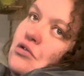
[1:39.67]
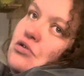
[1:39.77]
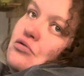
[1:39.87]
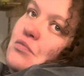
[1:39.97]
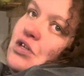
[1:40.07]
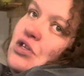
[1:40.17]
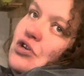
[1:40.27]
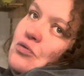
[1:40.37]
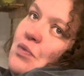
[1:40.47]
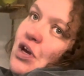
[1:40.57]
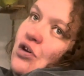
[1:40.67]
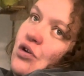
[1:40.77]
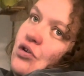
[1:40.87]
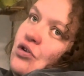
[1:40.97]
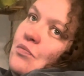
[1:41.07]
She's gonna be such a big
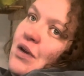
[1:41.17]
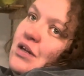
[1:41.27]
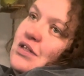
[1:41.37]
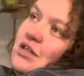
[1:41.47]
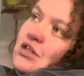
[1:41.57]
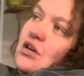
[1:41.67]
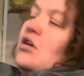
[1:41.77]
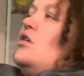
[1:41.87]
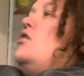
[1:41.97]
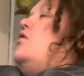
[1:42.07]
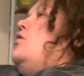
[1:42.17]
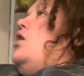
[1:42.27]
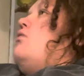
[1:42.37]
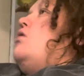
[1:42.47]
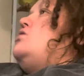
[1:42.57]
good big sister.
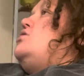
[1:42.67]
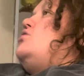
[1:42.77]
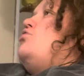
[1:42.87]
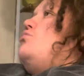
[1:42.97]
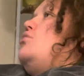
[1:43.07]
I want soup.